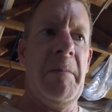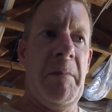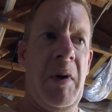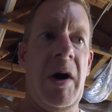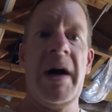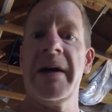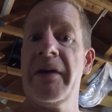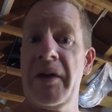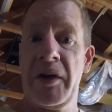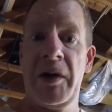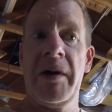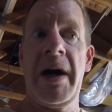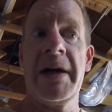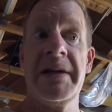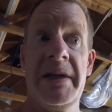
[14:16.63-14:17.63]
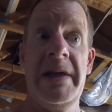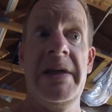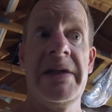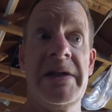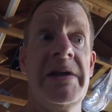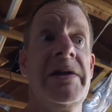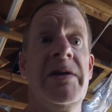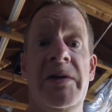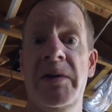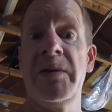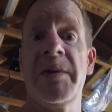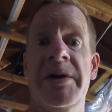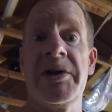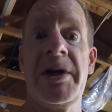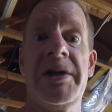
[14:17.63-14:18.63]
bought the correct ECU,
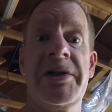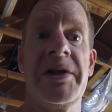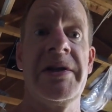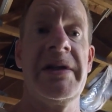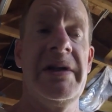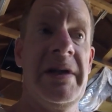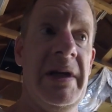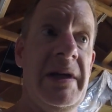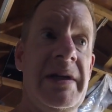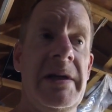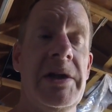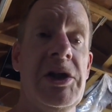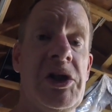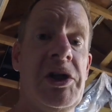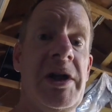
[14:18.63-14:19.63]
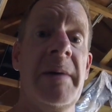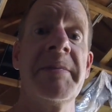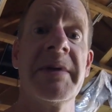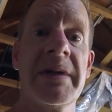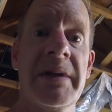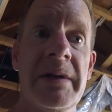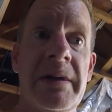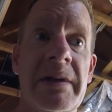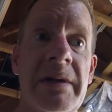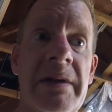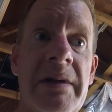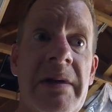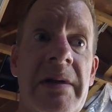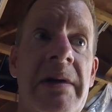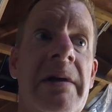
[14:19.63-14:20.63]
which I just did, shipped
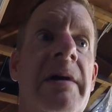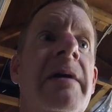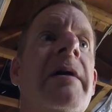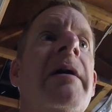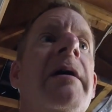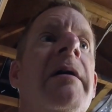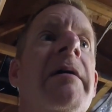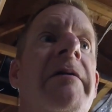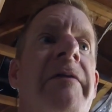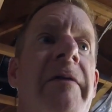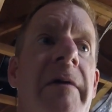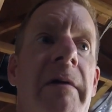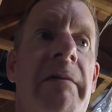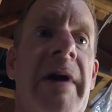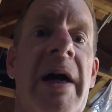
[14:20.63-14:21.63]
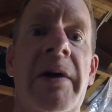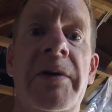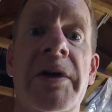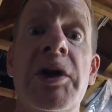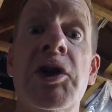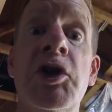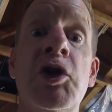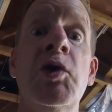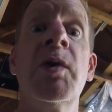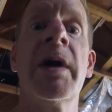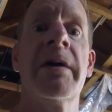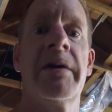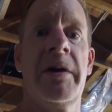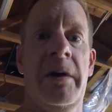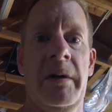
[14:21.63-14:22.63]
for around
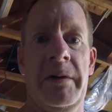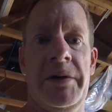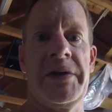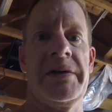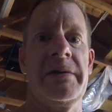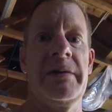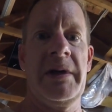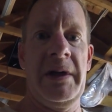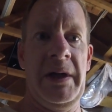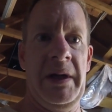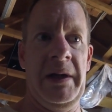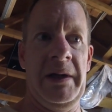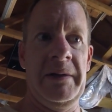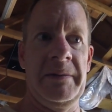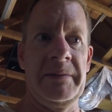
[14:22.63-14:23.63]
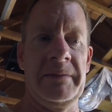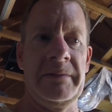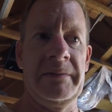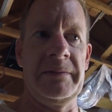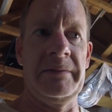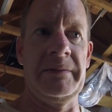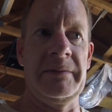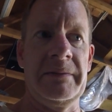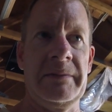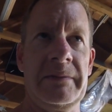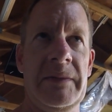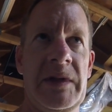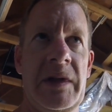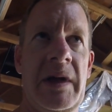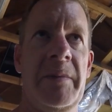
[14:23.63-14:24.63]
$200 Canadian,
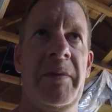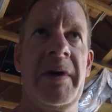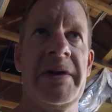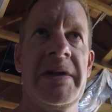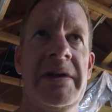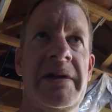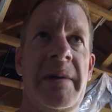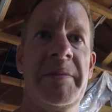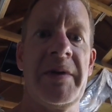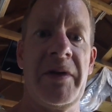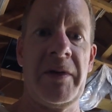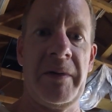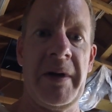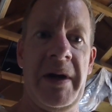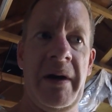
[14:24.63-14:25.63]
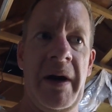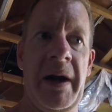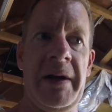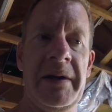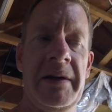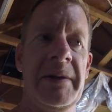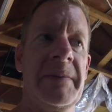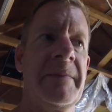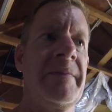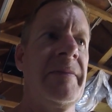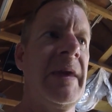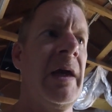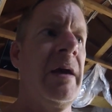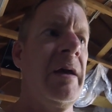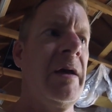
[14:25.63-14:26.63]
so that brings us up to $3,000,
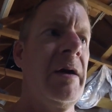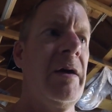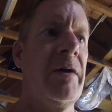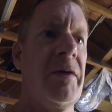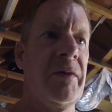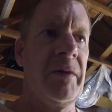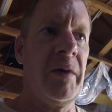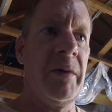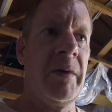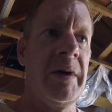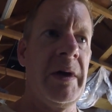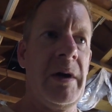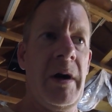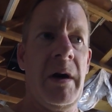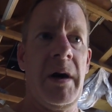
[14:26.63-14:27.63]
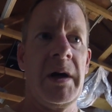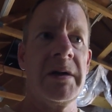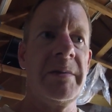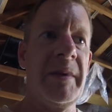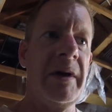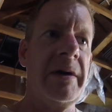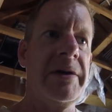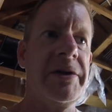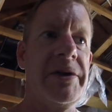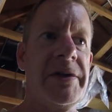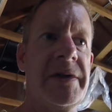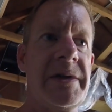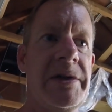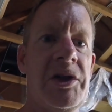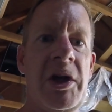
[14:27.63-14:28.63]
thrown an
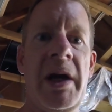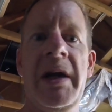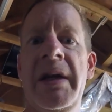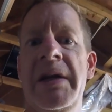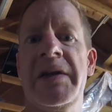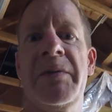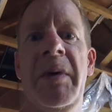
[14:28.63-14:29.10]
Octomart's Chinese